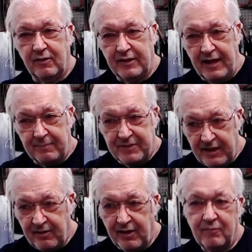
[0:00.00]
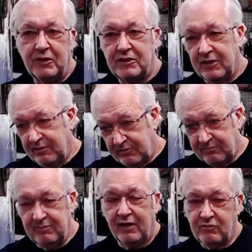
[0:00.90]
the Aptera, which is
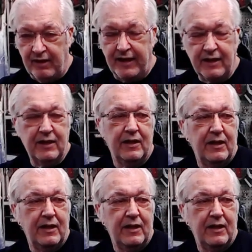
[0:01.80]
a trike,